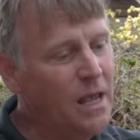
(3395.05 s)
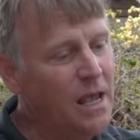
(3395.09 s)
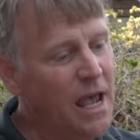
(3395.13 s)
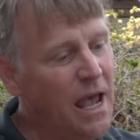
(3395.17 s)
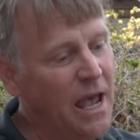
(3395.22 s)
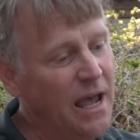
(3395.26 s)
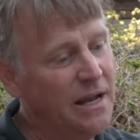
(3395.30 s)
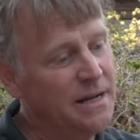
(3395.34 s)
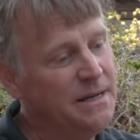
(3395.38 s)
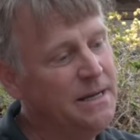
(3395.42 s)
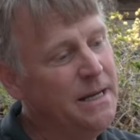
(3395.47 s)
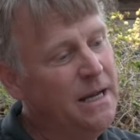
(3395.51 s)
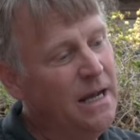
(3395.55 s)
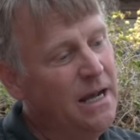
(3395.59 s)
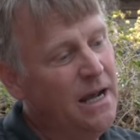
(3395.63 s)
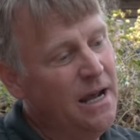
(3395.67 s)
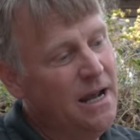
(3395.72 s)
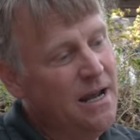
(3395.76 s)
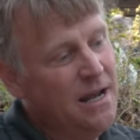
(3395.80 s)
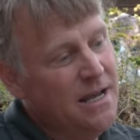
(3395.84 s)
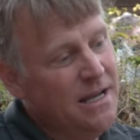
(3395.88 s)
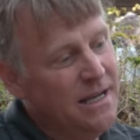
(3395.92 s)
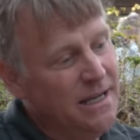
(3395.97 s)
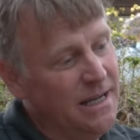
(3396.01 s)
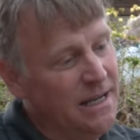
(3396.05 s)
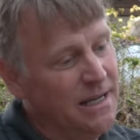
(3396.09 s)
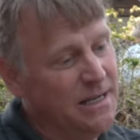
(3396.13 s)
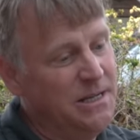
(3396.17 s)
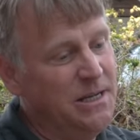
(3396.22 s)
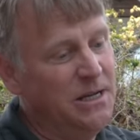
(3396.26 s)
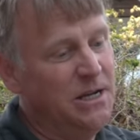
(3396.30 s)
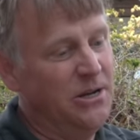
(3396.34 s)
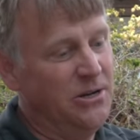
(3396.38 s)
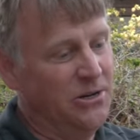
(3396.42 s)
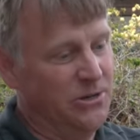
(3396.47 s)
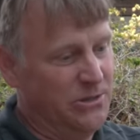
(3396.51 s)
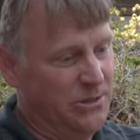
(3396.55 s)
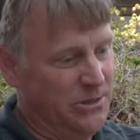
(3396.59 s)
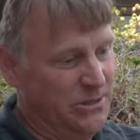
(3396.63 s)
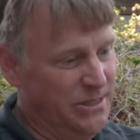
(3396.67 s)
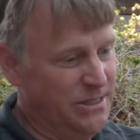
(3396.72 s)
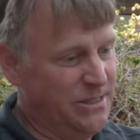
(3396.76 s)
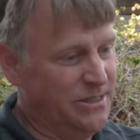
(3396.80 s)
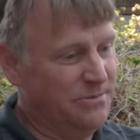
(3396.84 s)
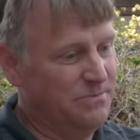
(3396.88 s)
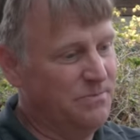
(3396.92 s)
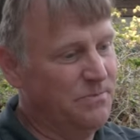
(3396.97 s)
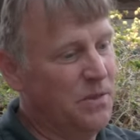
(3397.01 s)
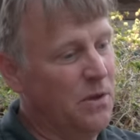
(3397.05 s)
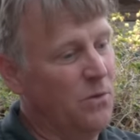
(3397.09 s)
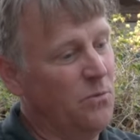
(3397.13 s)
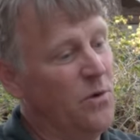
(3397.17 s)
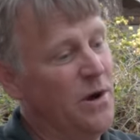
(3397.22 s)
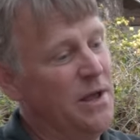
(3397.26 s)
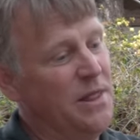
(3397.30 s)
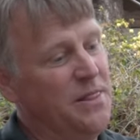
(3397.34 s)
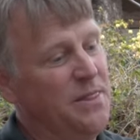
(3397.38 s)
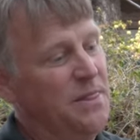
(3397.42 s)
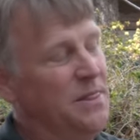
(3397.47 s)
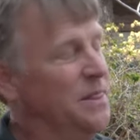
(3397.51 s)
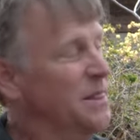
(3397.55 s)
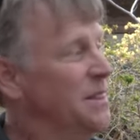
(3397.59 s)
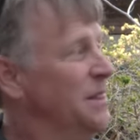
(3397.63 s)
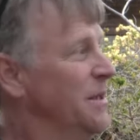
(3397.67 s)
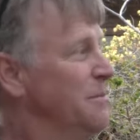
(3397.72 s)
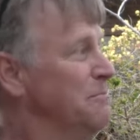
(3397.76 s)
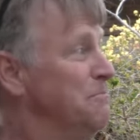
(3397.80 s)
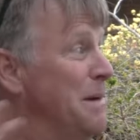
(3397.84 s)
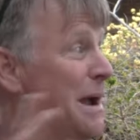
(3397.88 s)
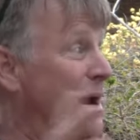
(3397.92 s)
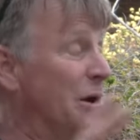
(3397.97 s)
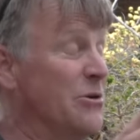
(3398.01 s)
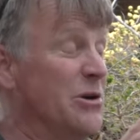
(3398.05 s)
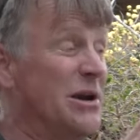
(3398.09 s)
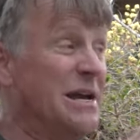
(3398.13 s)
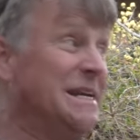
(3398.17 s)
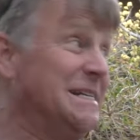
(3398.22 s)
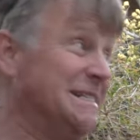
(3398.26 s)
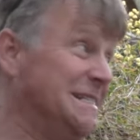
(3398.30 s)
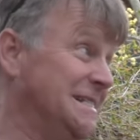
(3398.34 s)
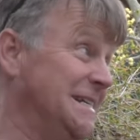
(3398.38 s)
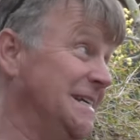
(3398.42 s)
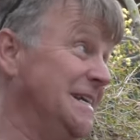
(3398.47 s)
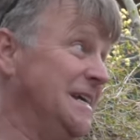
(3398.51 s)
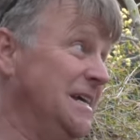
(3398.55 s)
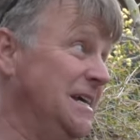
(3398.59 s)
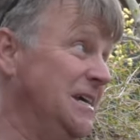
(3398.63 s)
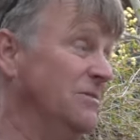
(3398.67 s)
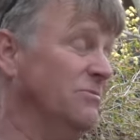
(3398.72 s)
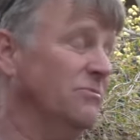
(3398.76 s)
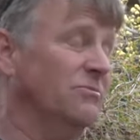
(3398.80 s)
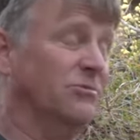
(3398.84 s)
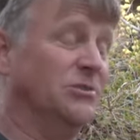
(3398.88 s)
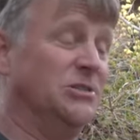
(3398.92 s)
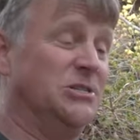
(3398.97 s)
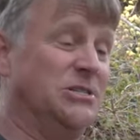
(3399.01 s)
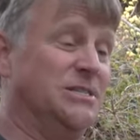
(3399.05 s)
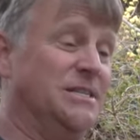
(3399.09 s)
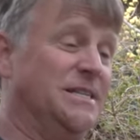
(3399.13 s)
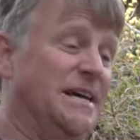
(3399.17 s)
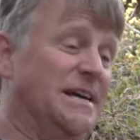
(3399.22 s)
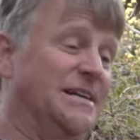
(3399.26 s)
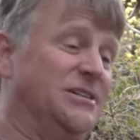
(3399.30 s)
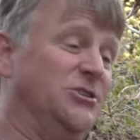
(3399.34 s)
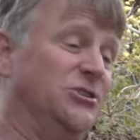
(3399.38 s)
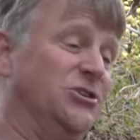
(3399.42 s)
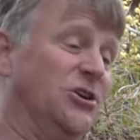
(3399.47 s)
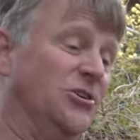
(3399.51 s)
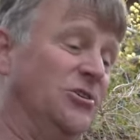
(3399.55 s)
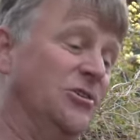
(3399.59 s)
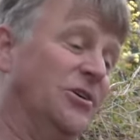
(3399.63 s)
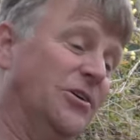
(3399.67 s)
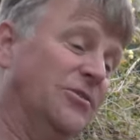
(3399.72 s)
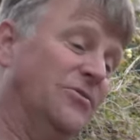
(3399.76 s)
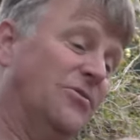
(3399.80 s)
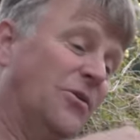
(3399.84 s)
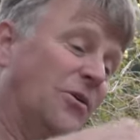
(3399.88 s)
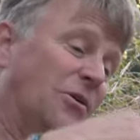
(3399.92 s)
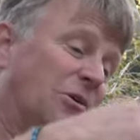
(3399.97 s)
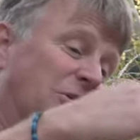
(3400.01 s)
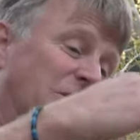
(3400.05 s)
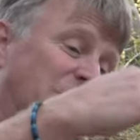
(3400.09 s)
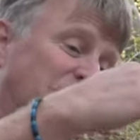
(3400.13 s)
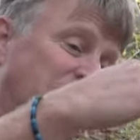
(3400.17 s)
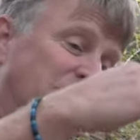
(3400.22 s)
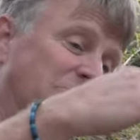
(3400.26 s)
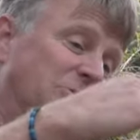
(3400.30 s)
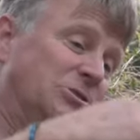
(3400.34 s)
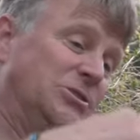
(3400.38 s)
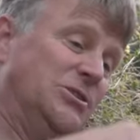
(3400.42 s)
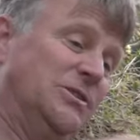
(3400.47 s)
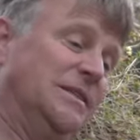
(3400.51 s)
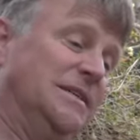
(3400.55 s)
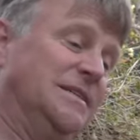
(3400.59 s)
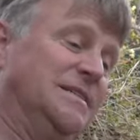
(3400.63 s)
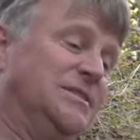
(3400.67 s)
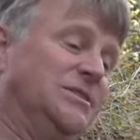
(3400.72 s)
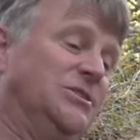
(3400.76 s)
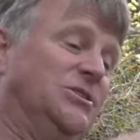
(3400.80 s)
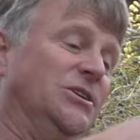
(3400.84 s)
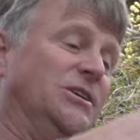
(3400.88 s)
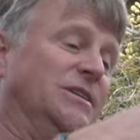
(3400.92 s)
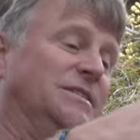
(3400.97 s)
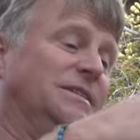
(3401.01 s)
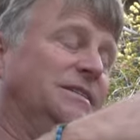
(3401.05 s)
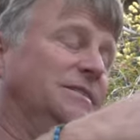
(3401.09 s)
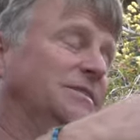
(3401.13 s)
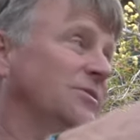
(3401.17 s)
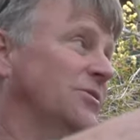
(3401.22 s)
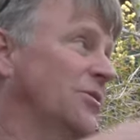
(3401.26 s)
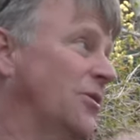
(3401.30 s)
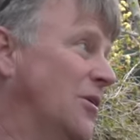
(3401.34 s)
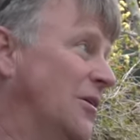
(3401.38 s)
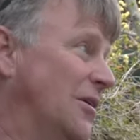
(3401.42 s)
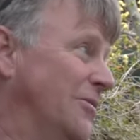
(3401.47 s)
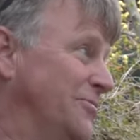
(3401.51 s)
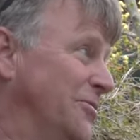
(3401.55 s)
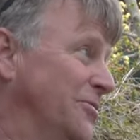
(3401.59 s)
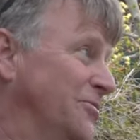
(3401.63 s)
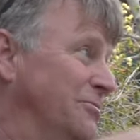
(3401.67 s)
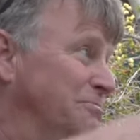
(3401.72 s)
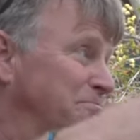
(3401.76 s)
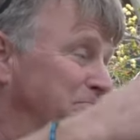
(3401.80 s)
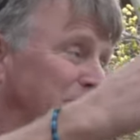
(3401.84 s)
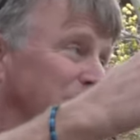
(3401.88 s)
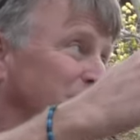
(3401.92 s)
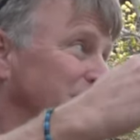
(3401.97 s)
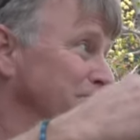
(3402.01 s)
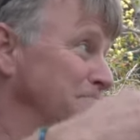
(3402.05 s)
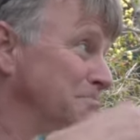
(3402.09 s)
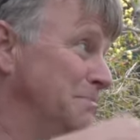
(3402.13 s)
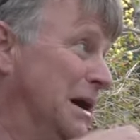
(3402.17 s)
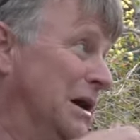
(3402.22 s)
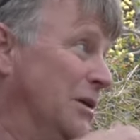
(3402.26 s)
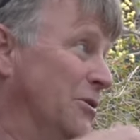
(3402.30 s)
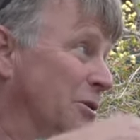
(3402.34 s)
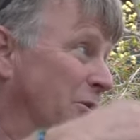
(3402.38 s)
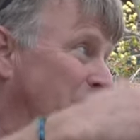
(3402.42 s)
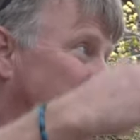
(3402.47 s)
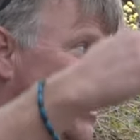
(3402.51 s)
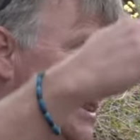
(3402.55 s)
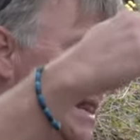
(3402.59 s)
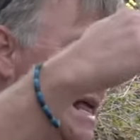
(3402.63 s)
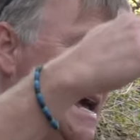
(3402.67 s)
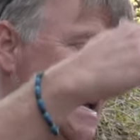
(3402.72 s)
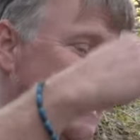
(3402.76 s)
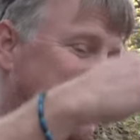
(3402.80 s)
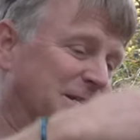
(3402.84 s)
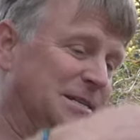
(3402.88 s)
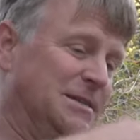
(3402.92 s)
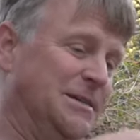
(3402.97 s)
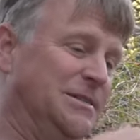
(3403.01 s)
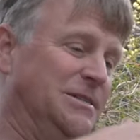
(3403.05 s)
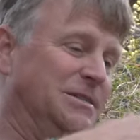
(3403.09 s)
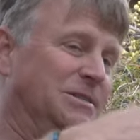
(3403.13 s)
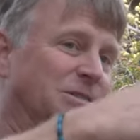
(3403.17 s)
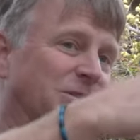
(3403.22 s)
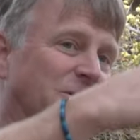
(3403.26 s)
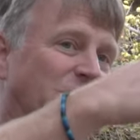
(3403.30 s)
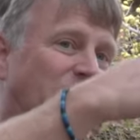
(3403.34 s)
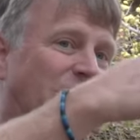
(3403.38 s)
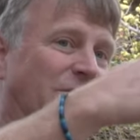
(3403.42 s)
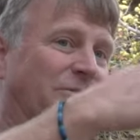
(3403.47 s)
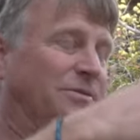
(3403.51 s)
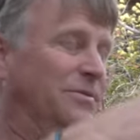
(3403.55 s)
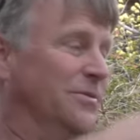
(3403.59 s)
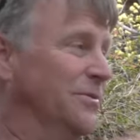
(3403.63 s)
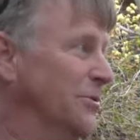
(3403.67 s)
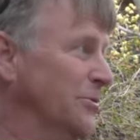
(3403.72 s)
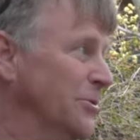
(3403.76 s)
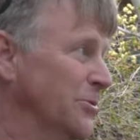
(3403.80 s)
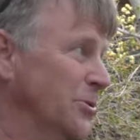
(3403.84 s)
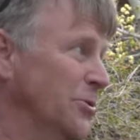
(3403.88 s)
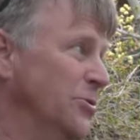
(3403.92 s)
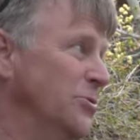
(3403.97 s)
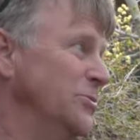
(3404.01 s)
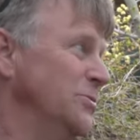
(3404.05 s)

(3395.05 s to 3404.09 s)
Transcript: And in years when the Bering Sea, which is that chunk of Arctic Ocean that's just off of Barrow, Alaska, just off mm-hmm.